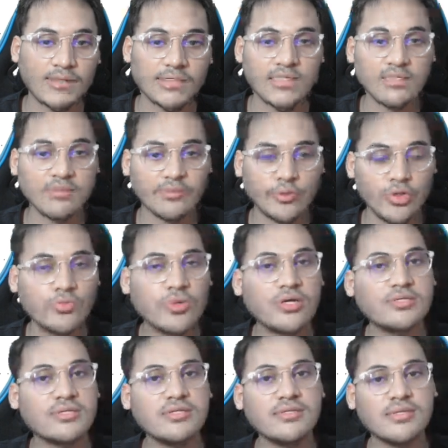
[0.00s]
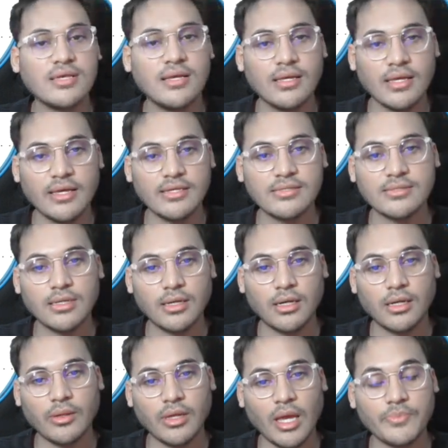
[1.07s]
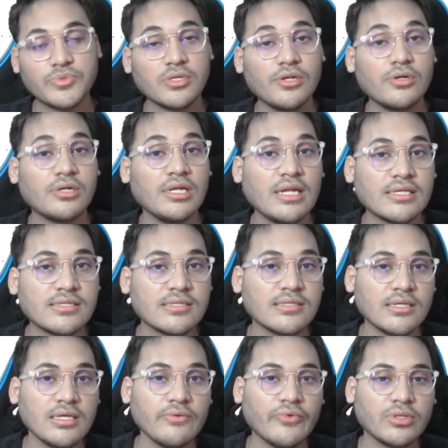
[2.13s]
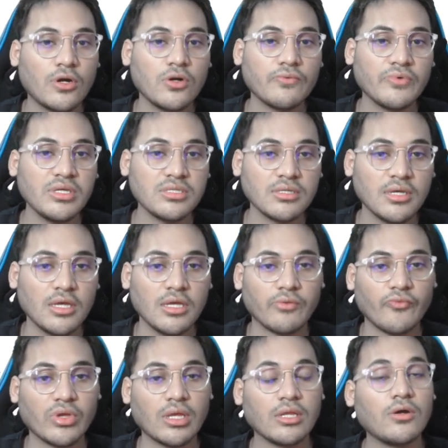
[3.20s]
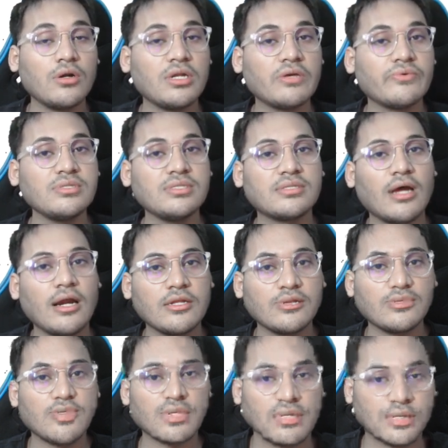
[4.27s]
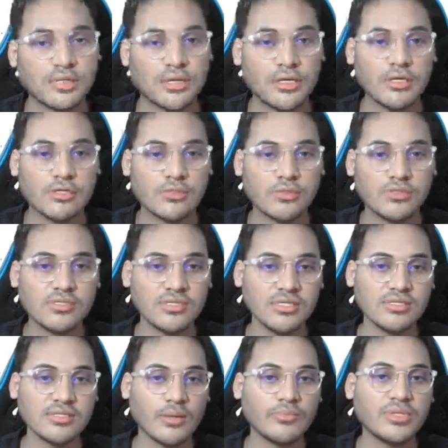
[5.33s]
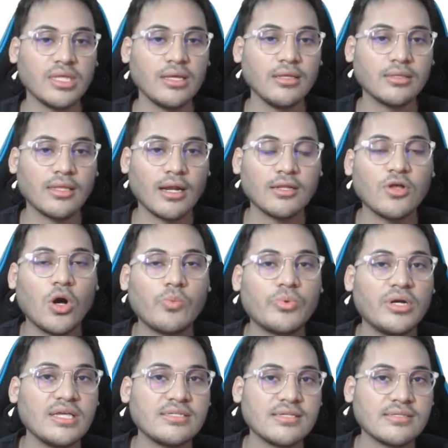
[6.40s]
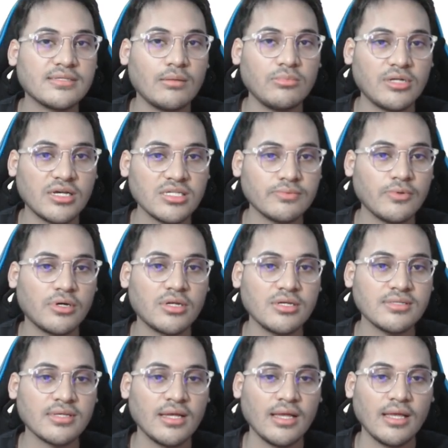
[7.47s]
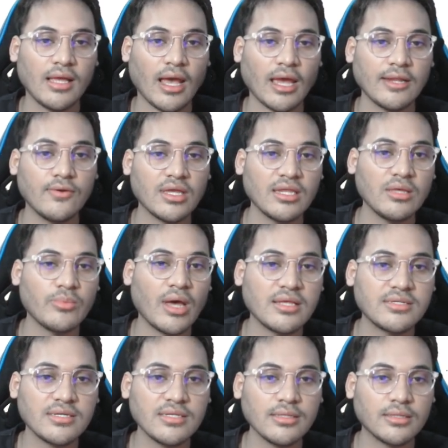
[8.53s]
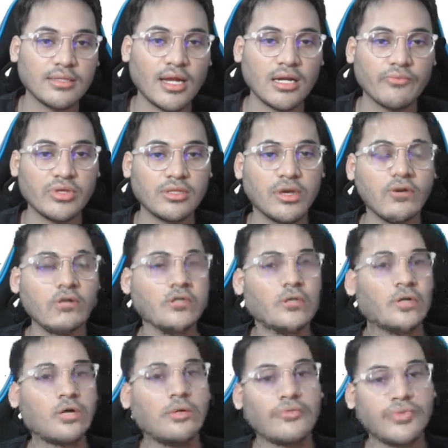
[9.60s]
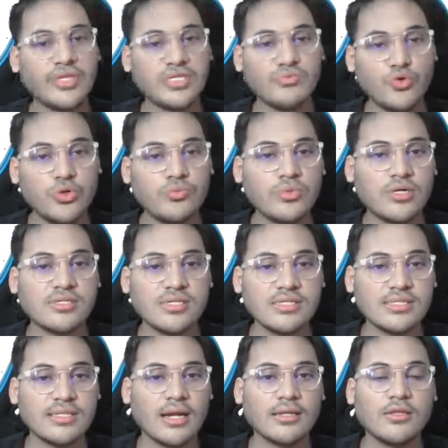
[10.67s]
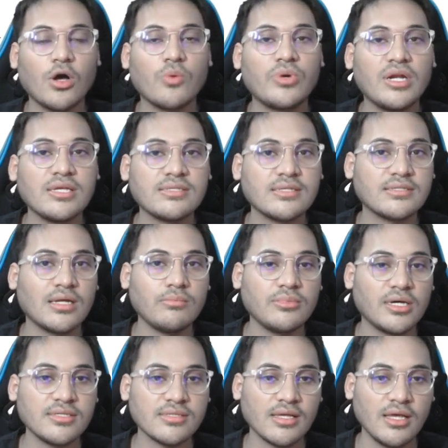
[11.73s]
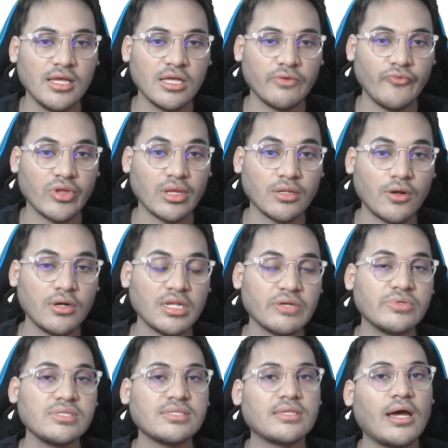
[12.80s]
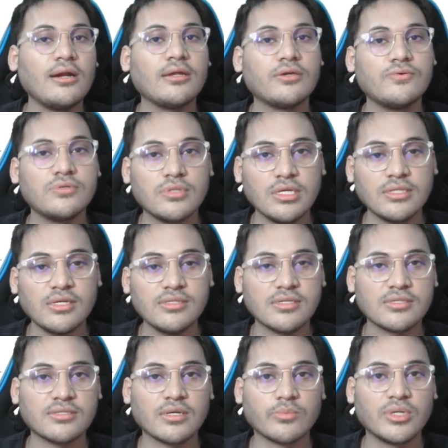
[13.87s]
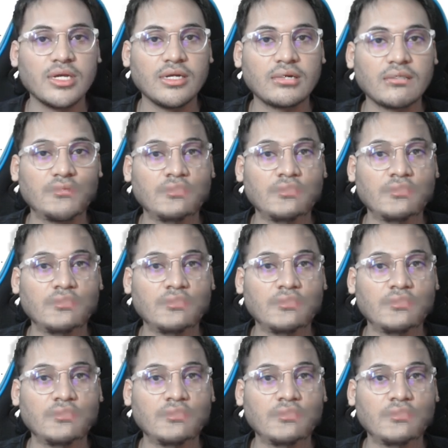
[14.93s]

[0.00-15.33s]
this boot process is absolutely necessary, without which we cannot even start using it. So this is something that the operating system does for us, and you can imagine that without this boot process that the operating system does, we cannot even start using the system, right?